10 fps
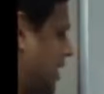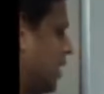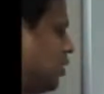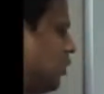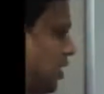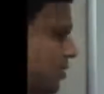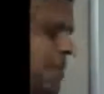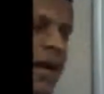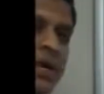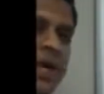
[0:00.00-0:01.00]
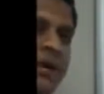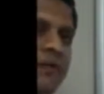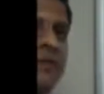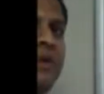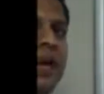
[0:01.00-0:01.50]
and you would expect that
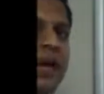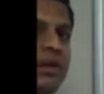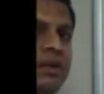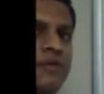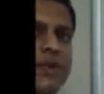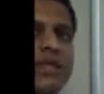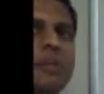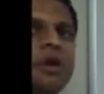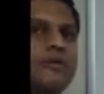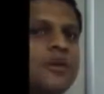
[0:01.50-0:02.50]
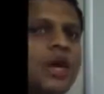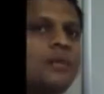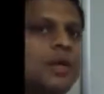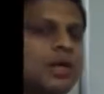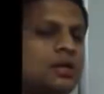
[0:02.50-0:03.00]
if there is a fixed amount of
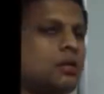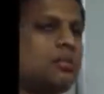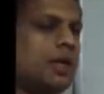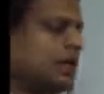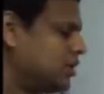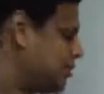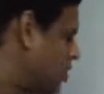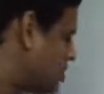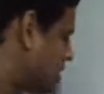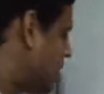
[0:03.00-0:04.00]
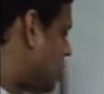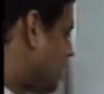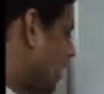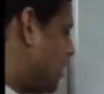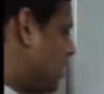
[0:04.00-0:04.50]
time that you could play a sport,
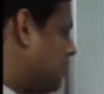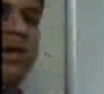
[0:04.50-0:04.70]
then there is